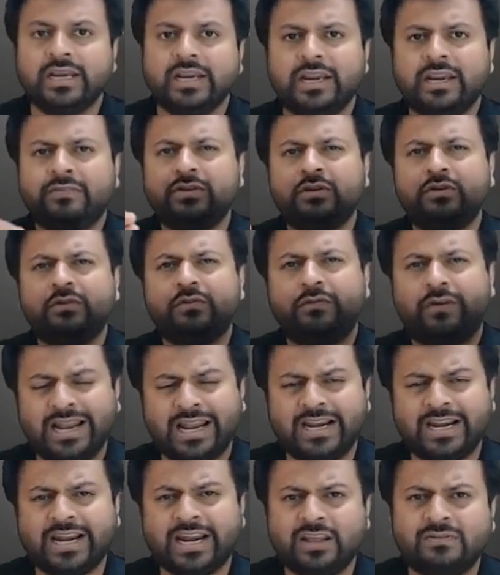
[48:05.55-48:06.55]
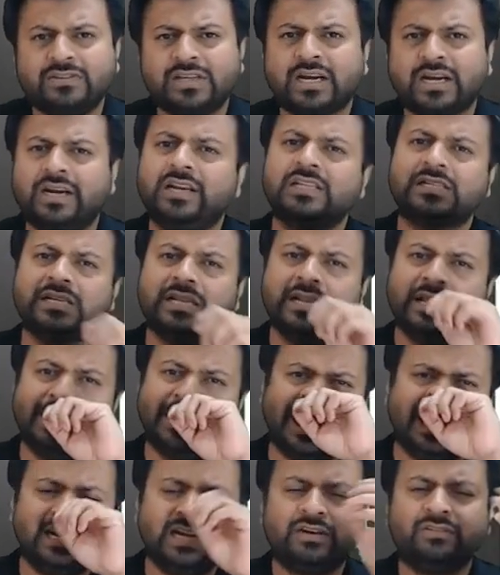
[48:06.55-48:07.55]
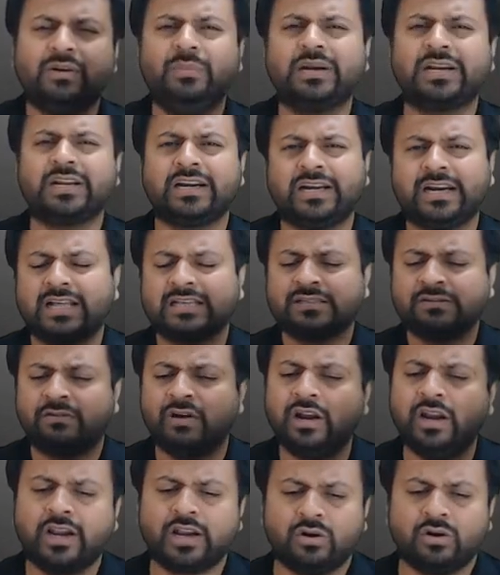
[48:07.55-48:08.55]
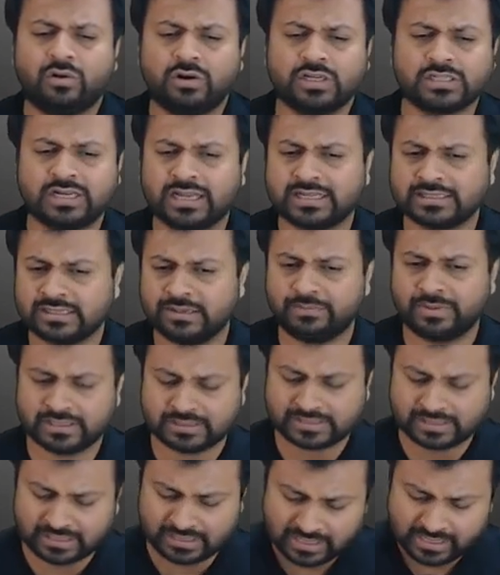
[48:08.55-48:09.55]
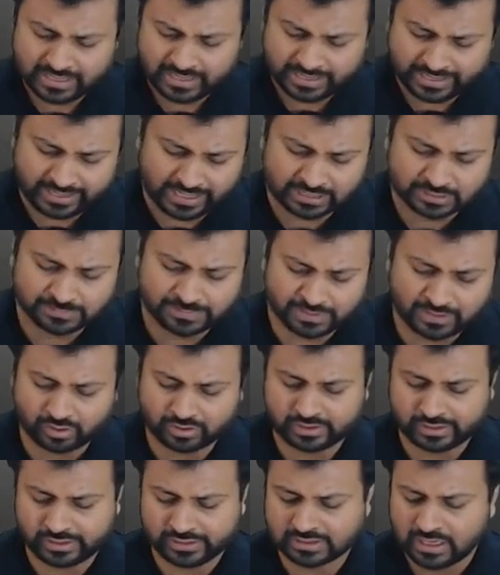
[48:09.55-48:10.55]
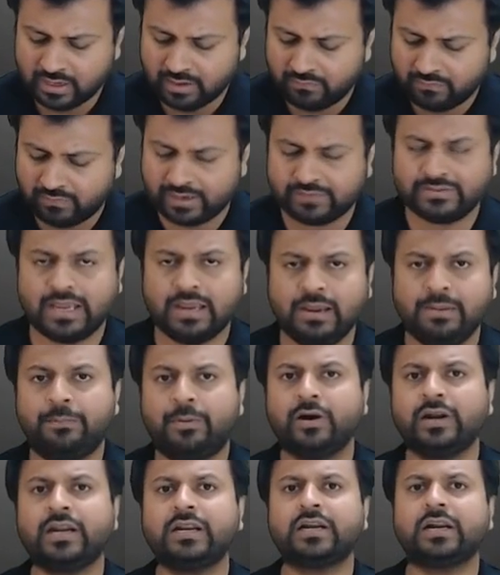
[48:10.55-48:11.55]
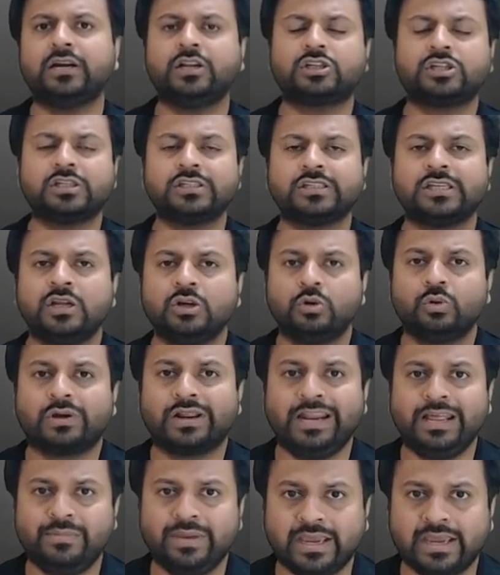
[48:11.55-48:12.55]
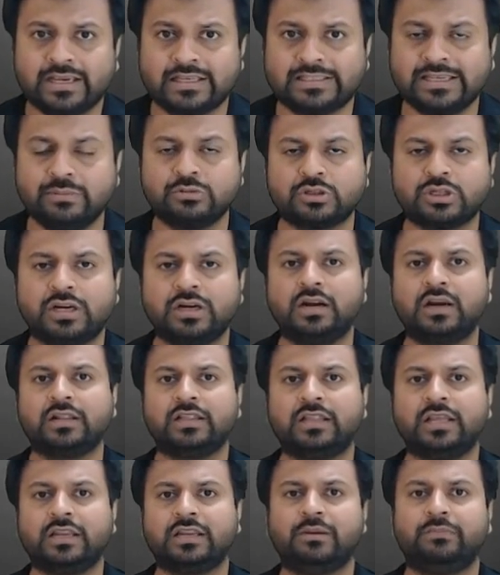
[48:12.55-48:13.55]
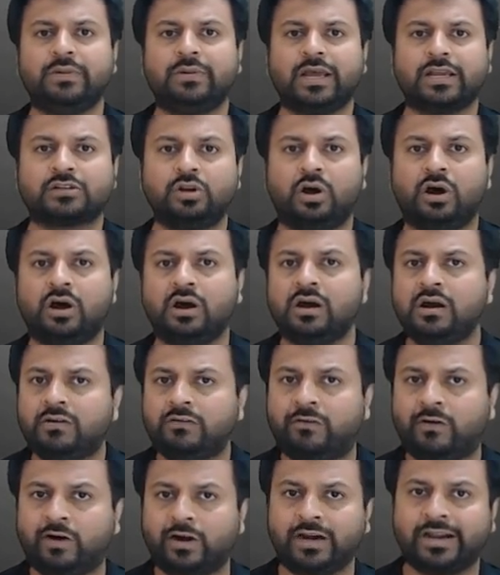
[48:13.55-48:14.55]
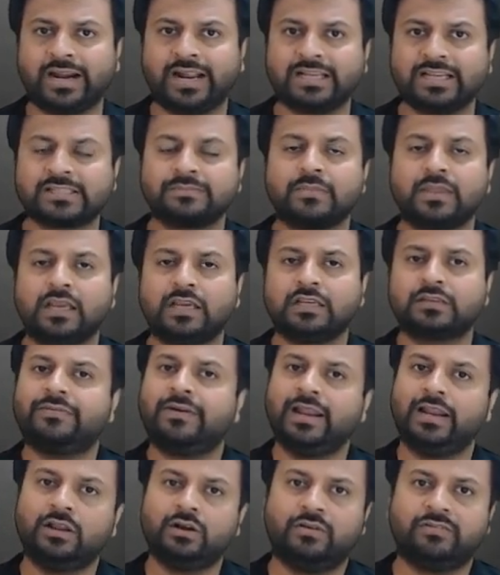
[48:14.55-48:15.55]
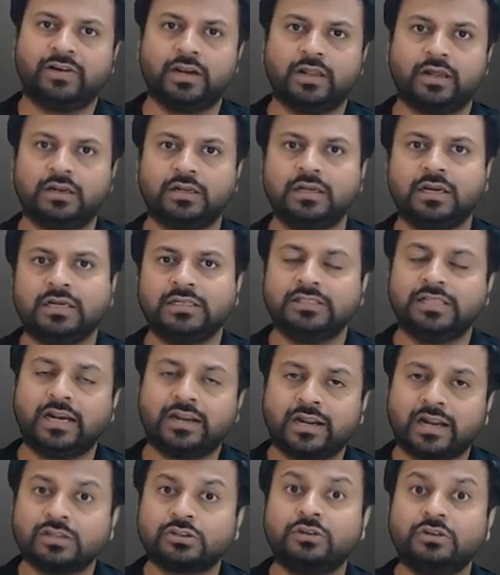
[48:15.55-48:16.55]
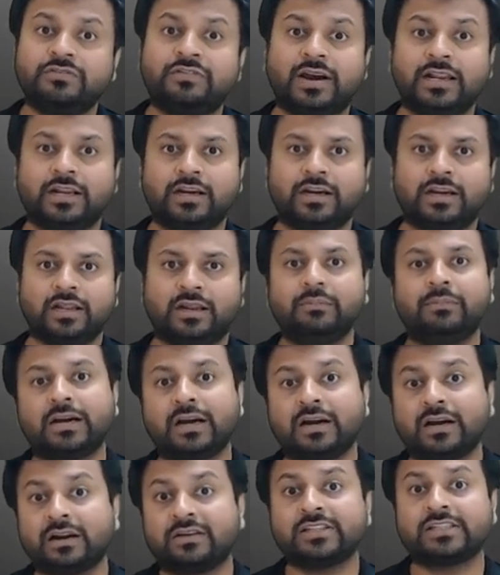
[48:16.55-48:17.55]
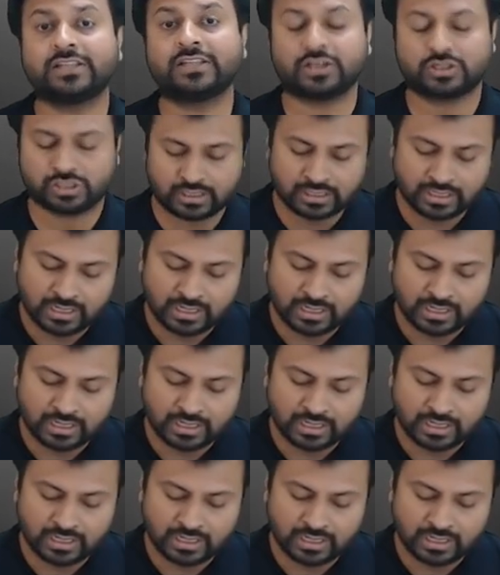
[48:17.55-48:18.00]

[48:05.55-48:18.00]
If you violate any of the condition, then it will be treated as a voluntary donation, as simple as that. And last but not least, one of the important conditions to claim exemption under the income tax law for a trust is filing of return. The trust should file a return, but under which section?